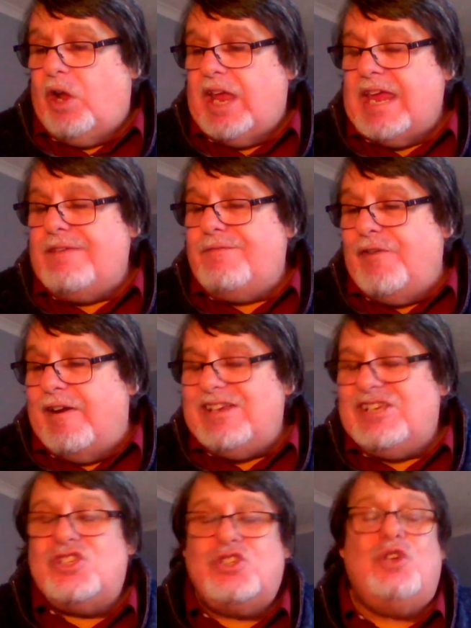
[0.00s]
He very
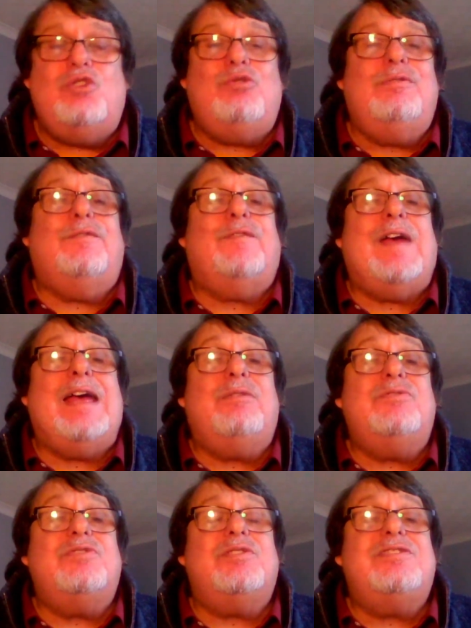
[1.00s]
soon
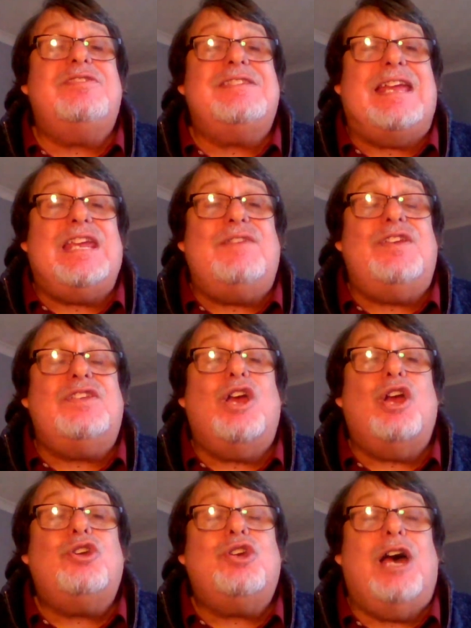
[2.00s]
found David
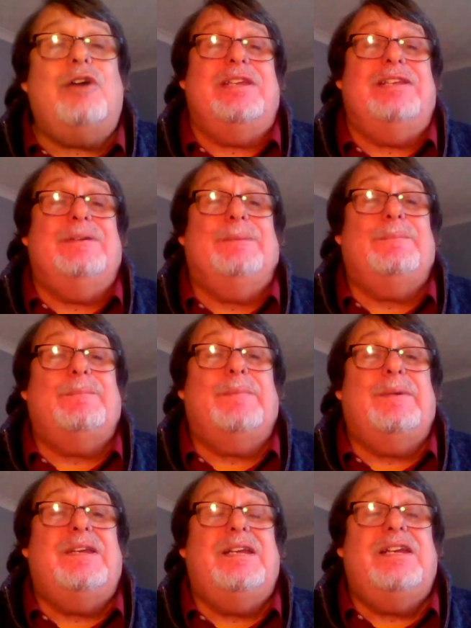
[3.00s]
Cohen.
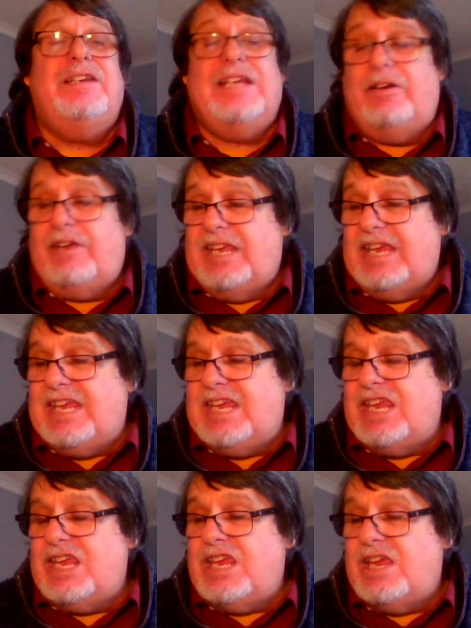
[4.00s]
Now,
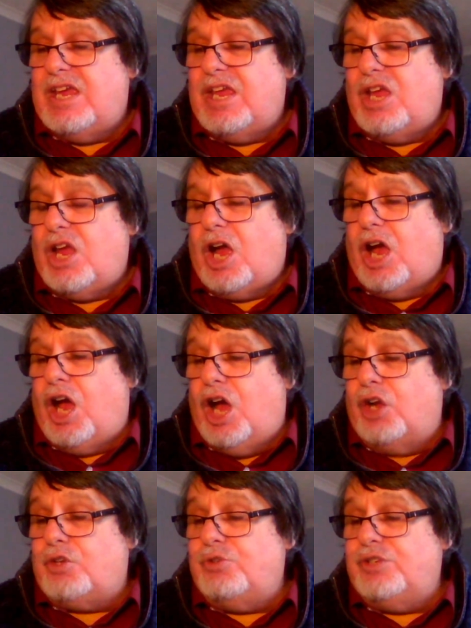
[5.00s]
he
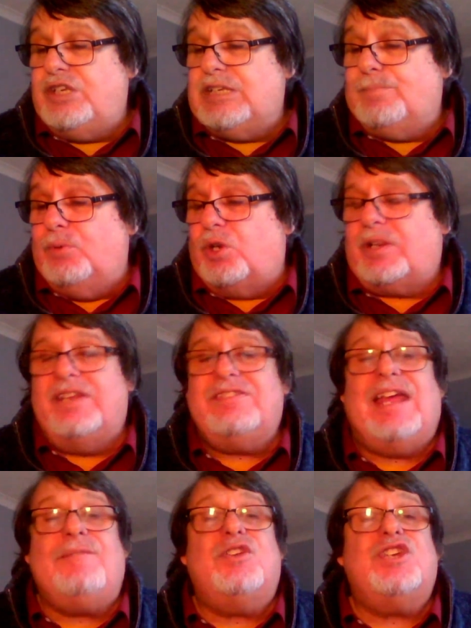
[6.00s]
argued in his book that
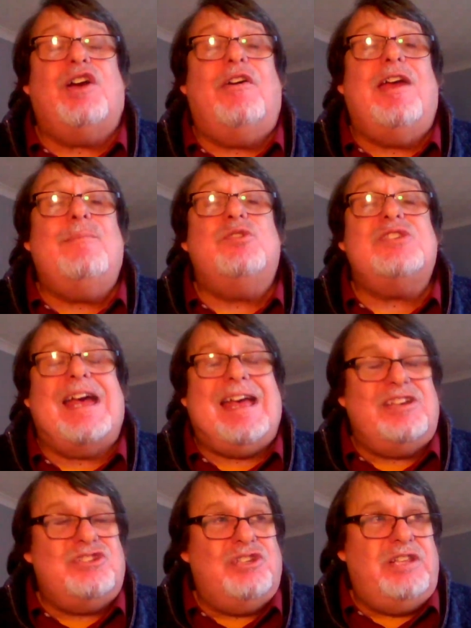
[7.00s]
David Cohen was
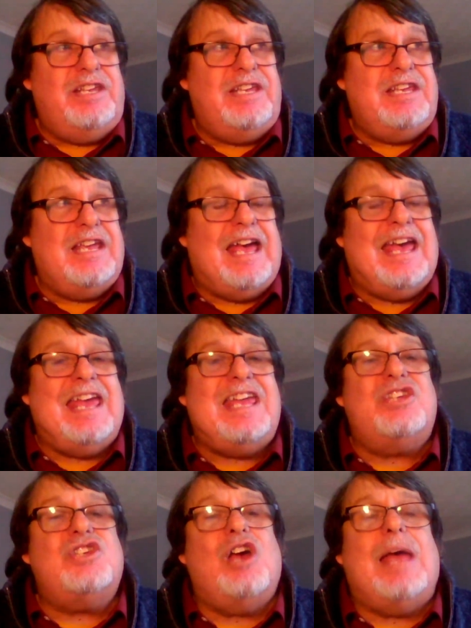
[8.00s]
actually
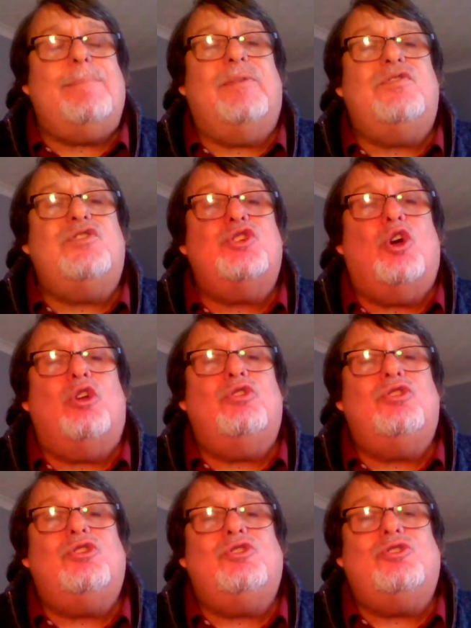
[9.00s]
a type of
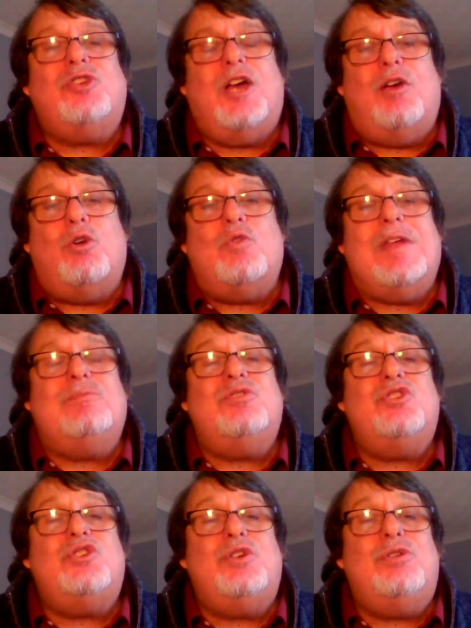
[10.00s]
John Doe that
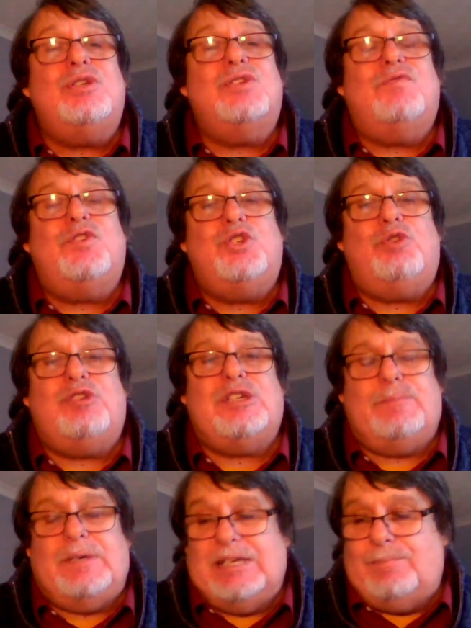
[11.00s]
was used for
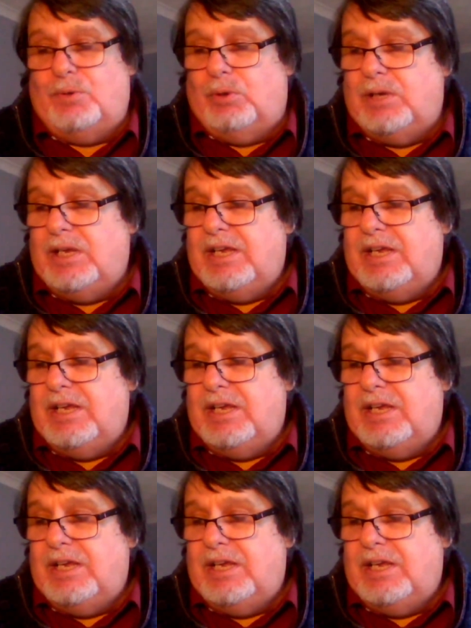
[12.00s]
Jewish people.